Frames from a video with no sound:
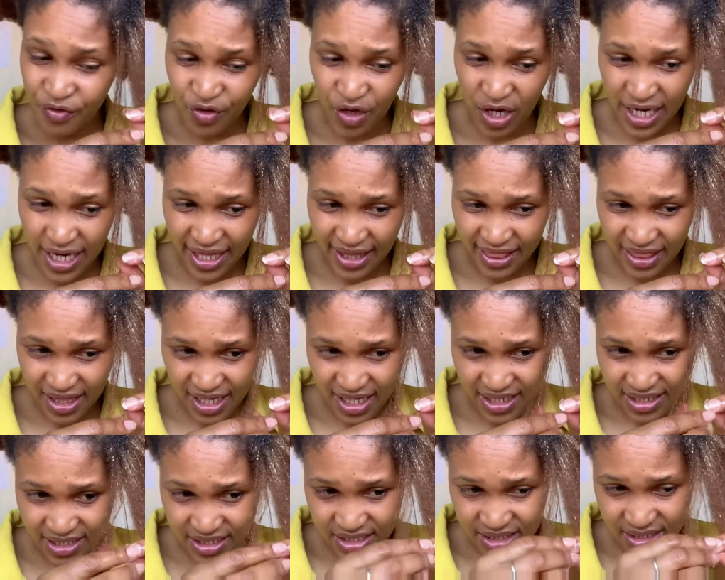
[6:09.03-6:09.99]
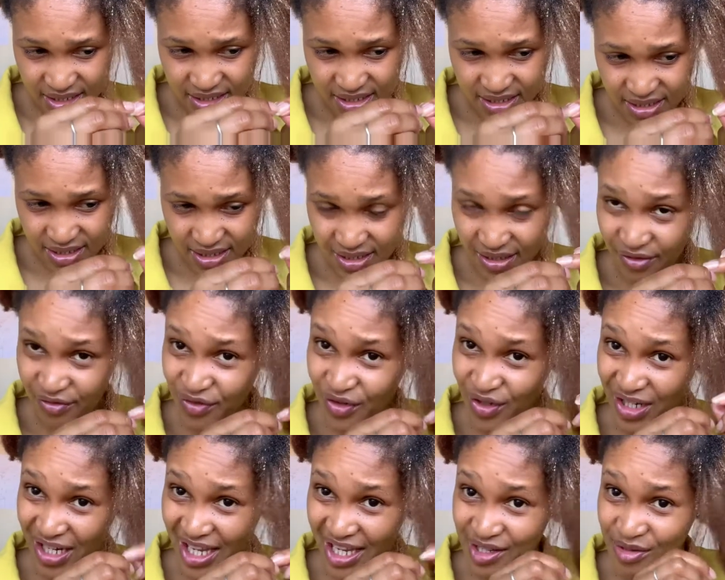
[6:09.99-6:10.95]
like that, if you
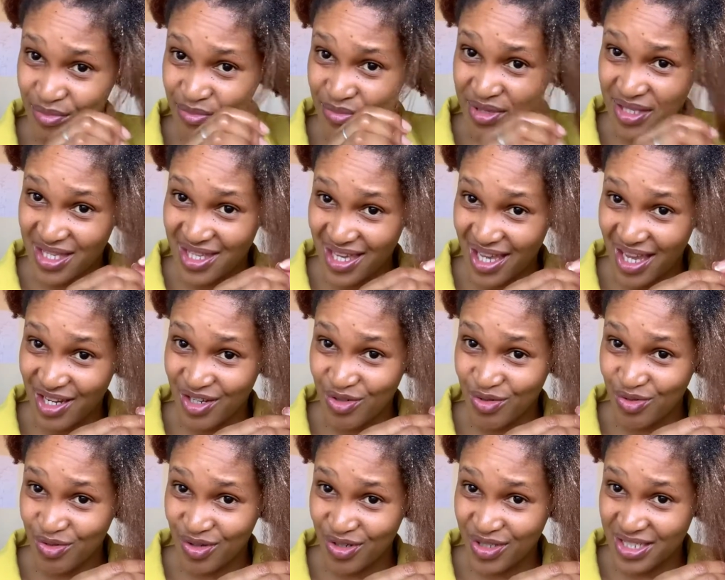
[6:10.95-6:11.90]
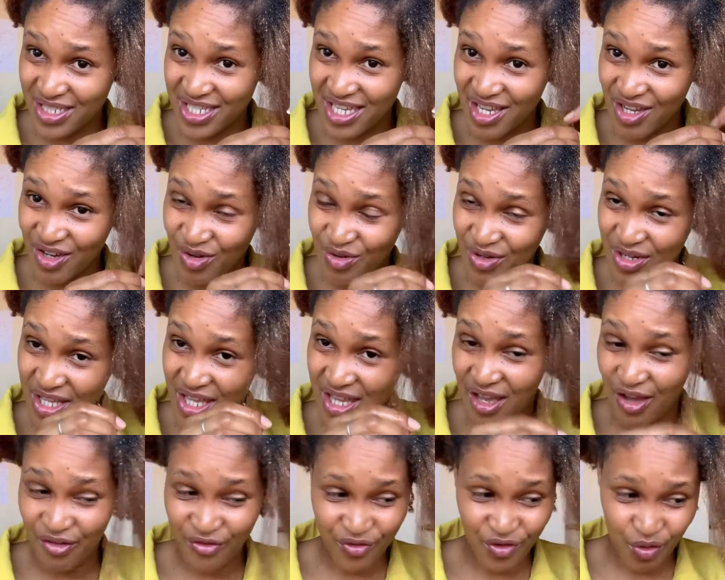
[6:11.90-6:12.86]
like me and you don't take good care
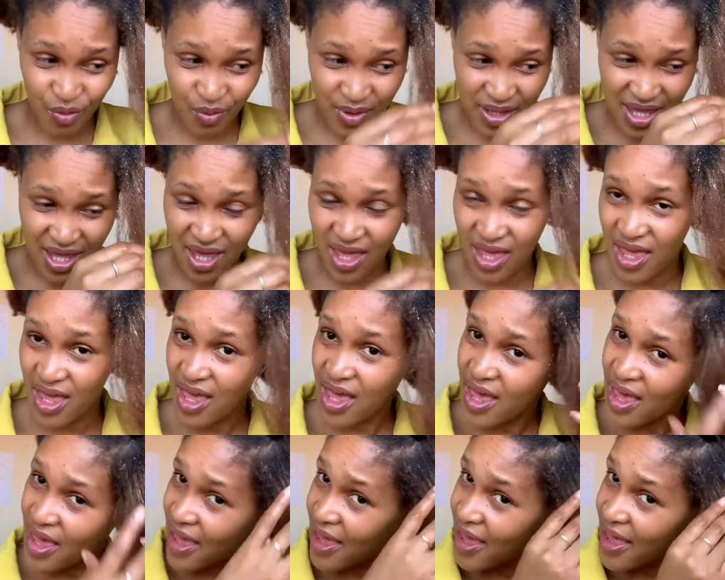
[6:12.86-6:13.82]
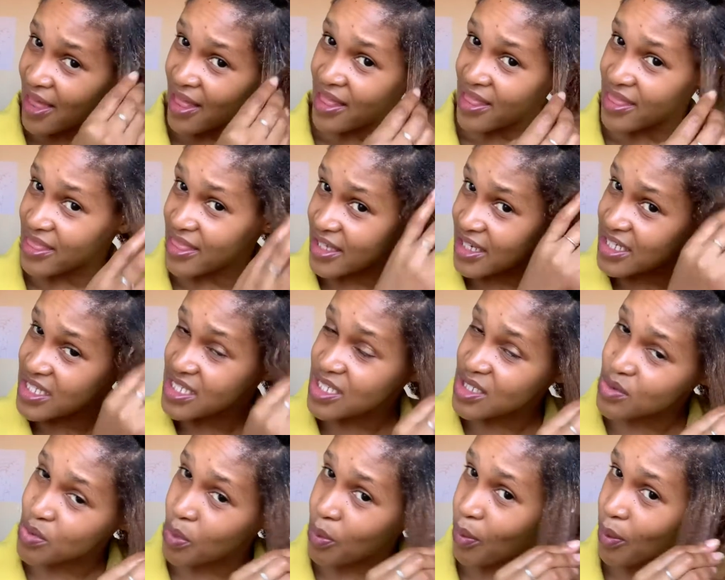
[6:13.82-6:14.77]
of your hair. This
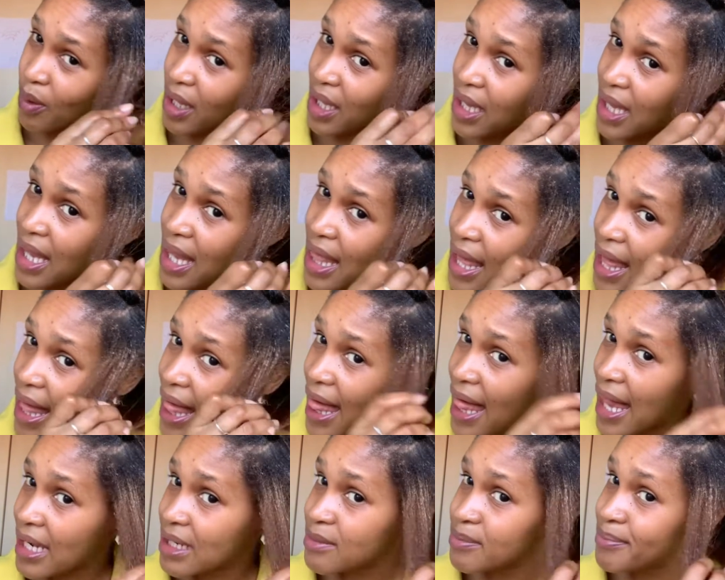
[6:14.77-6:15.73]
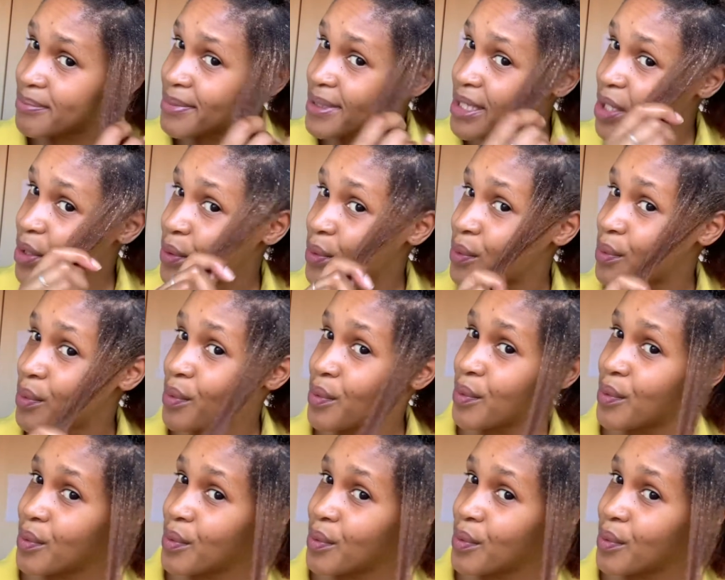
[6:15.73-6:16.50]
will help you.